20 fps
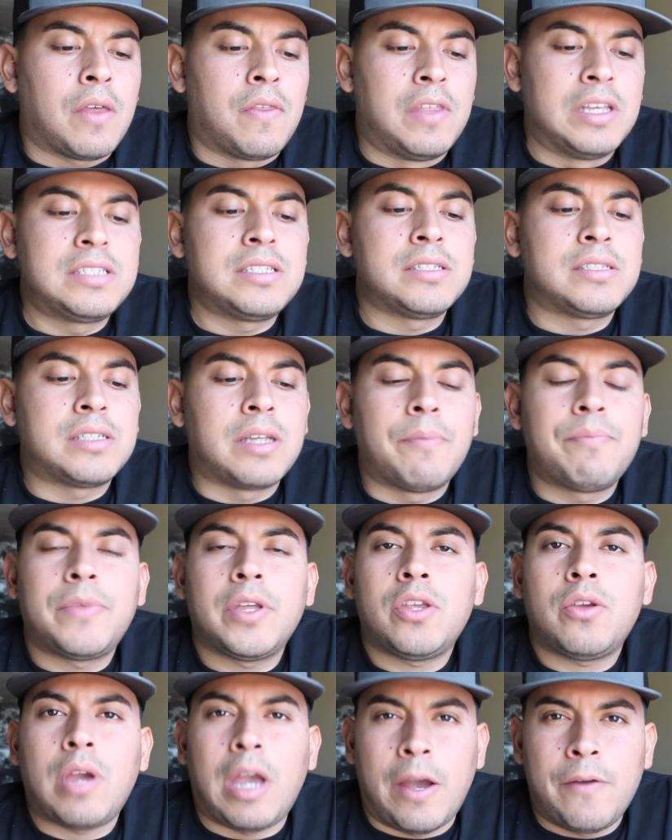This is
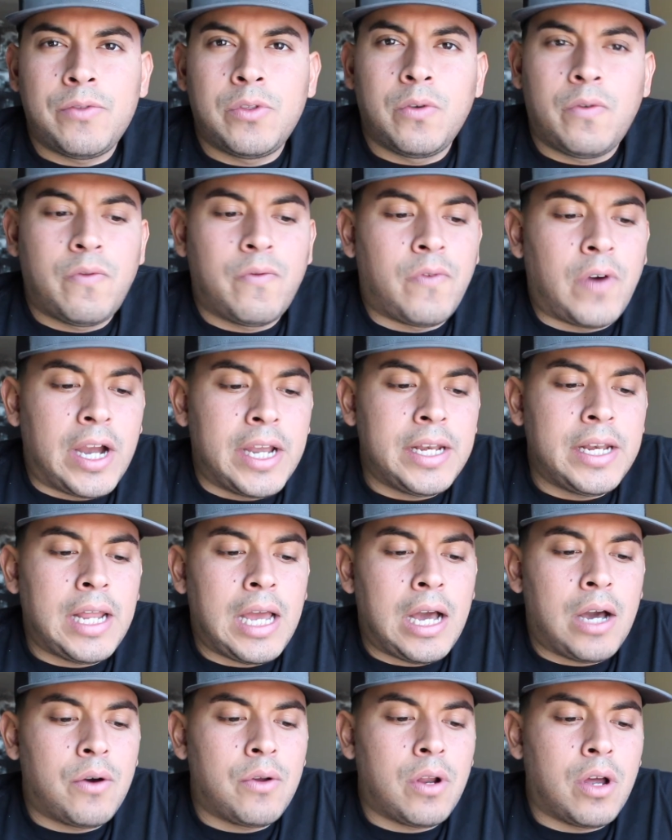something you have to find
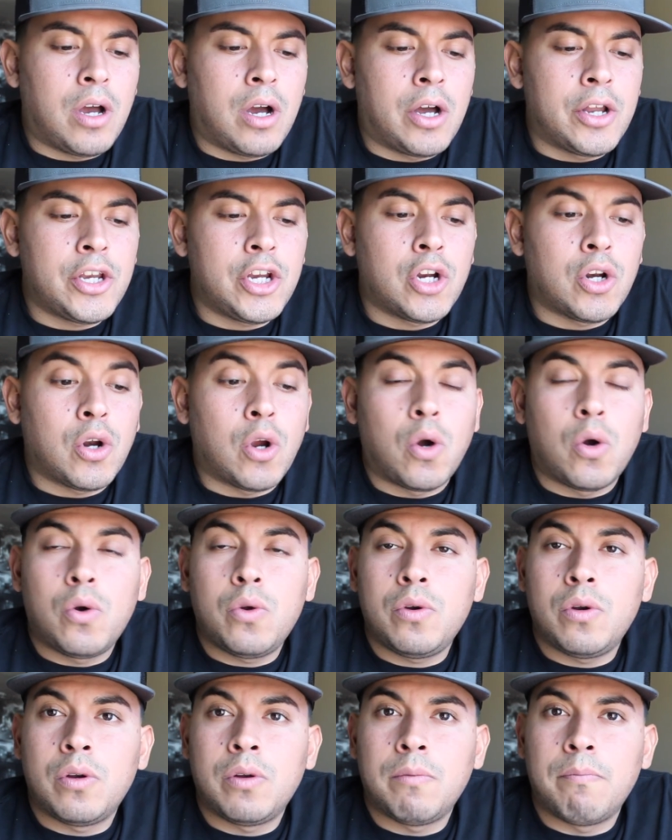out on your
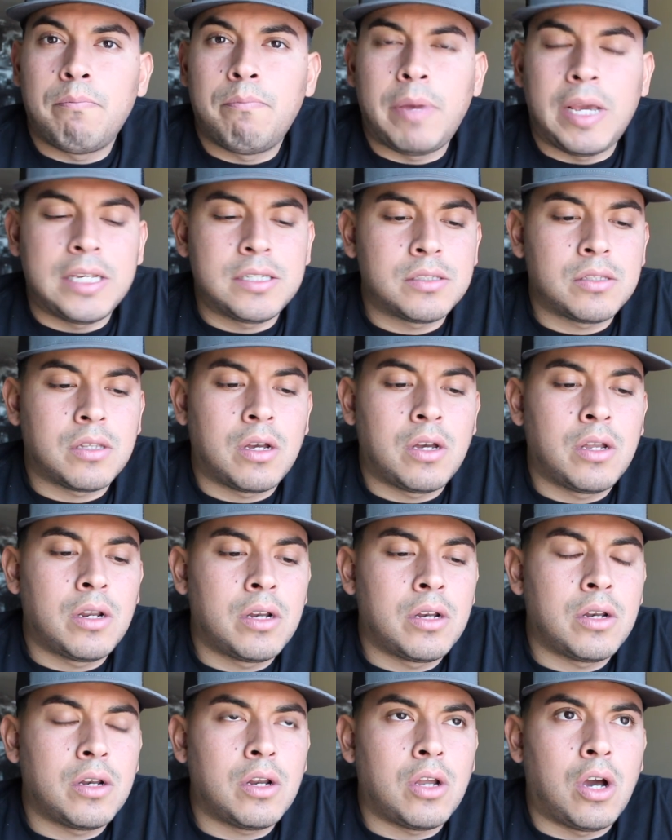own based
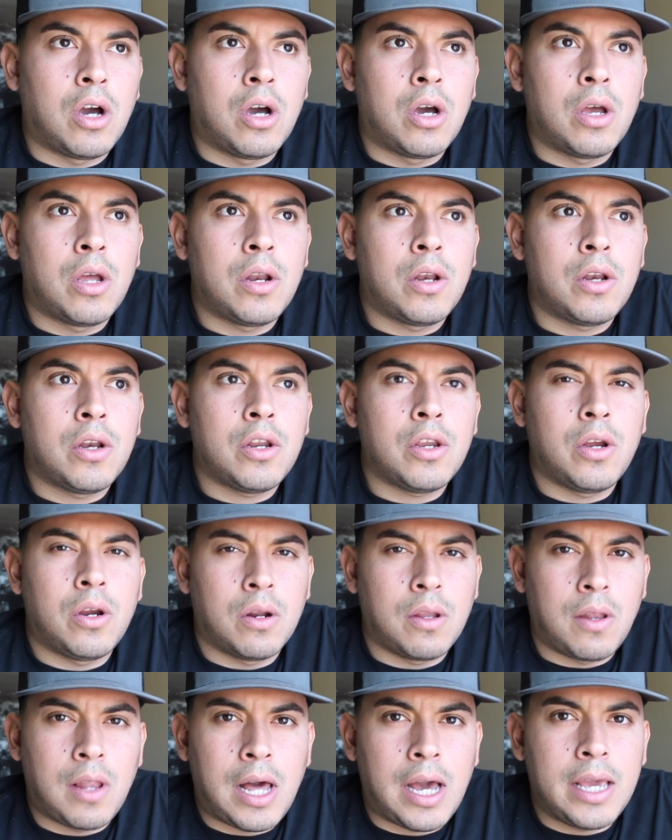on on
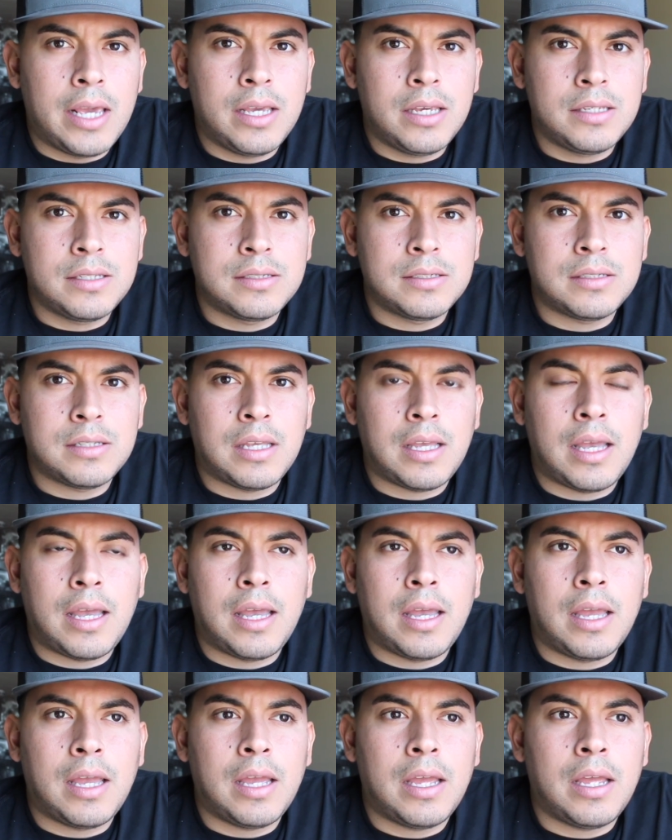your likes
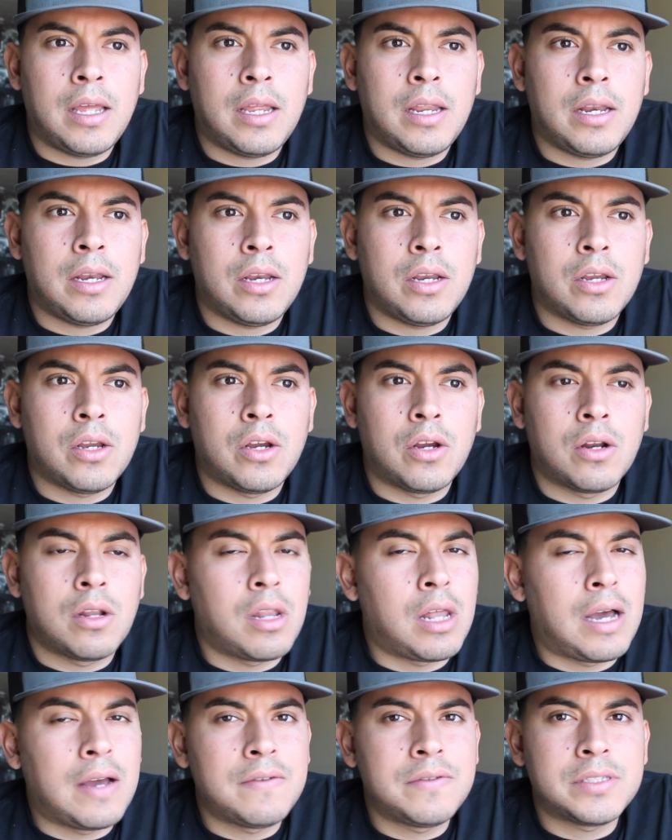and your
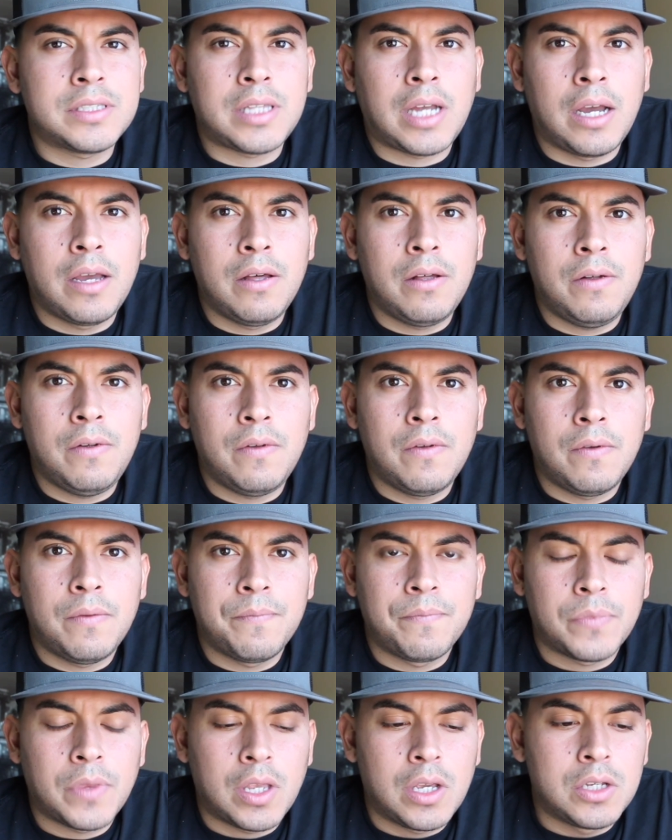lifestyle.
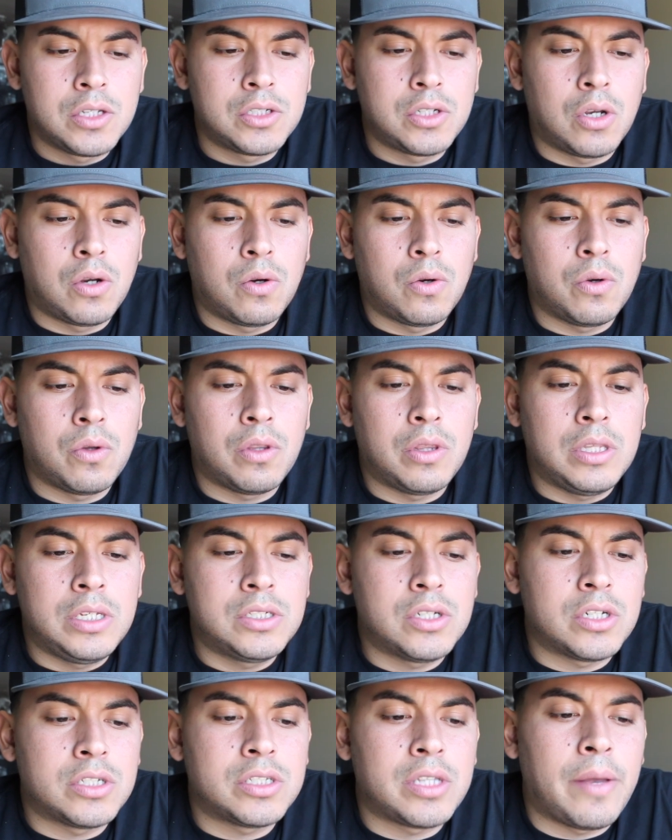So
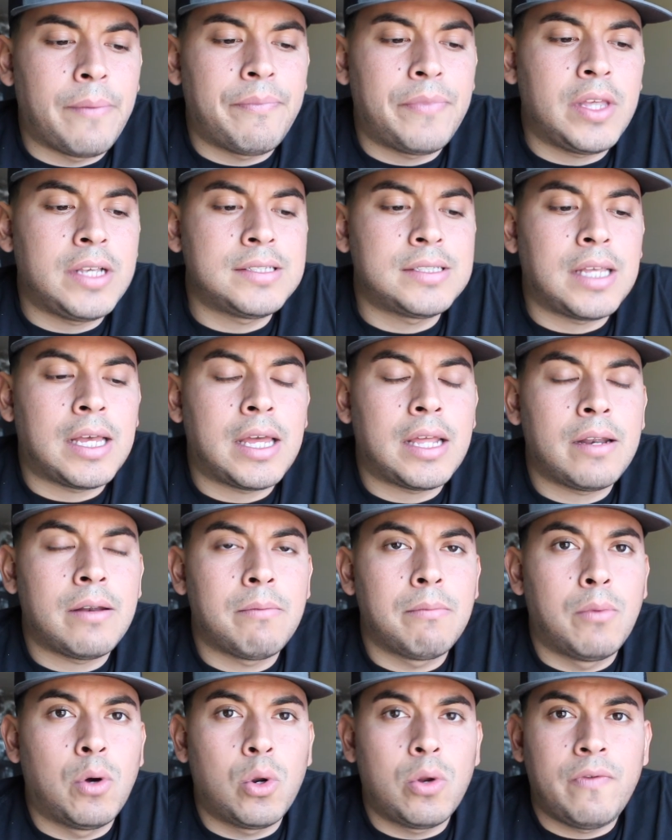these are some things
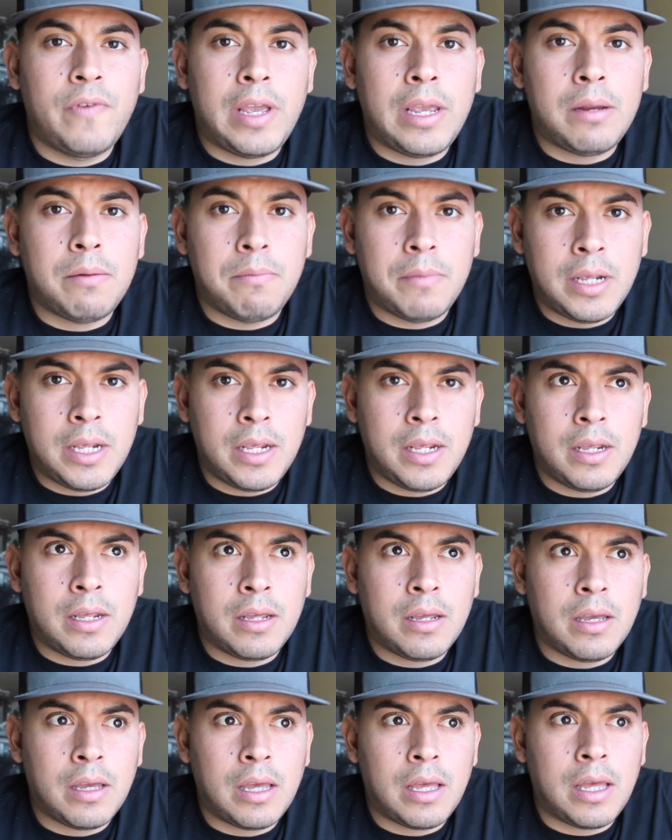that motivate
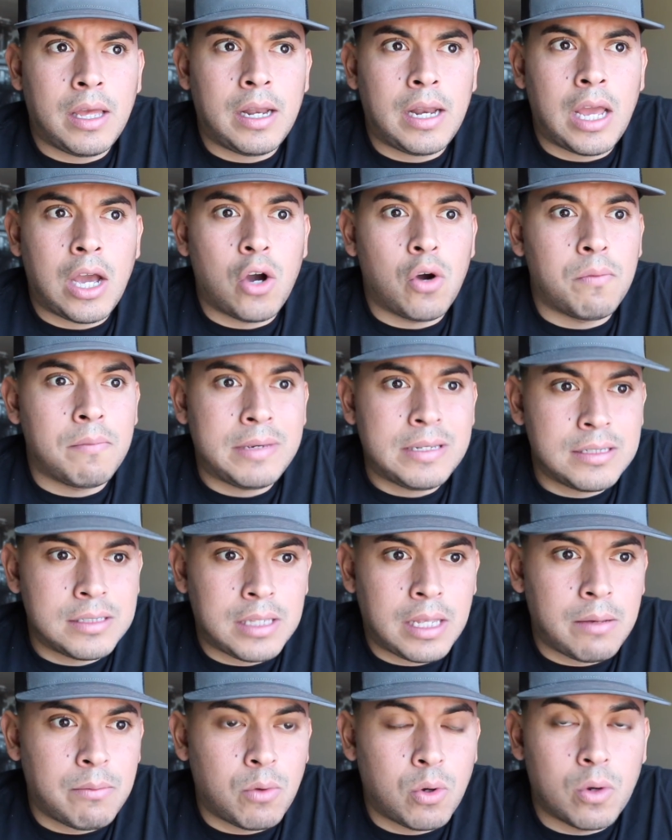me and help me
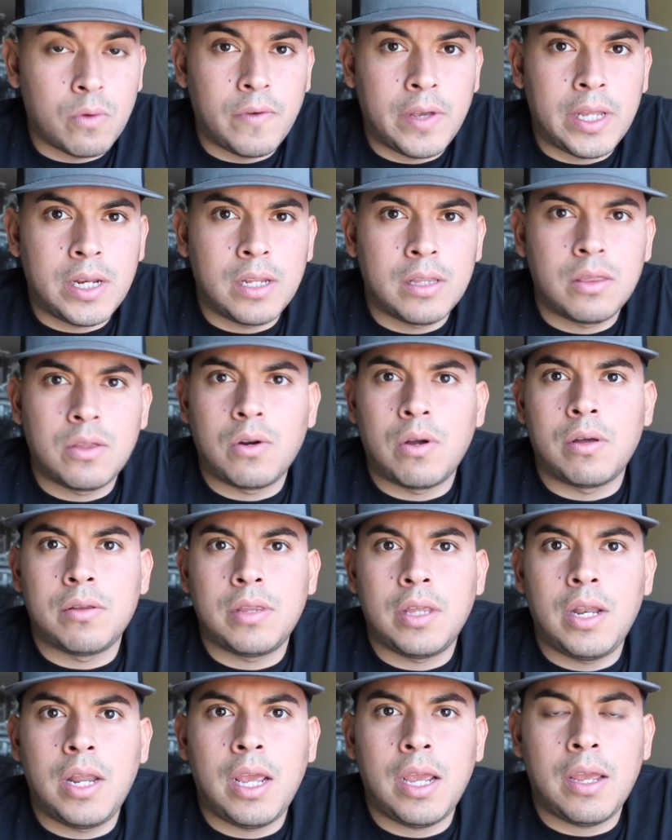stay motivated
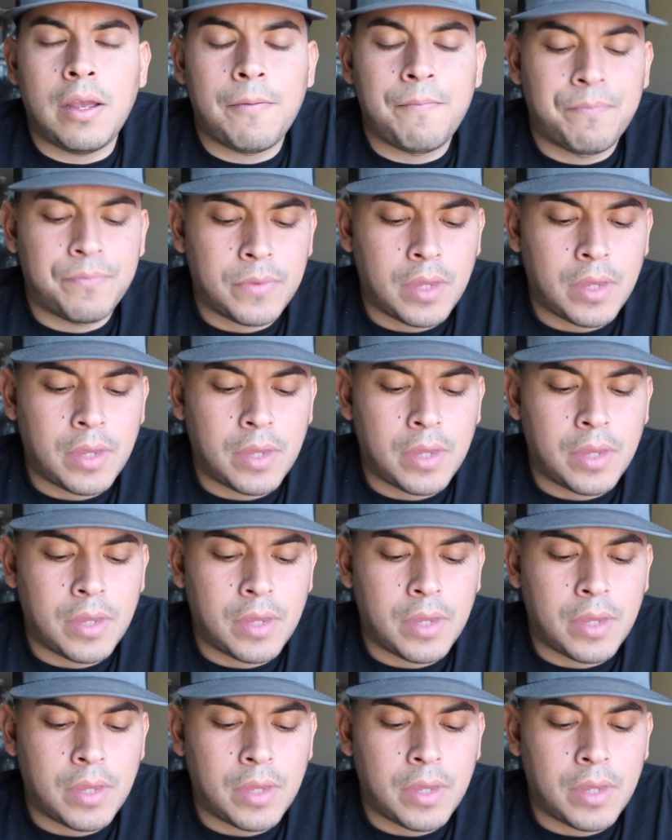throughout the day.